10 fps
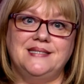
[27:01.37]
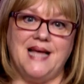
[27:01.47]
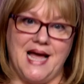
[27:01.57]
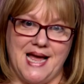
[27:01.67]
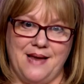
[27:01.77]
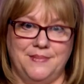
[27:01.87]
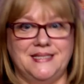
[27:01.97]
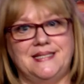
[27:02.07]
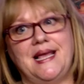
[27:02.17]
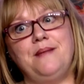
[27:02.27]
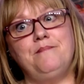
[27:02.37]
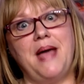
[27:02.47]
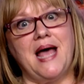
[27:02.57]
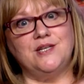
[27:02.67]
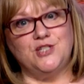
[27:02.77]
time, same
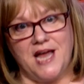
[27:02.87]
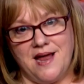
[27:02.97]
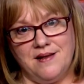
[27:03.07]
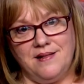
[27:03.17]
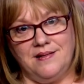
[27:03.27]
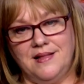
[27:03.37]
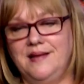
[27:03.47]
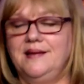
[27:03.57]
bat channel.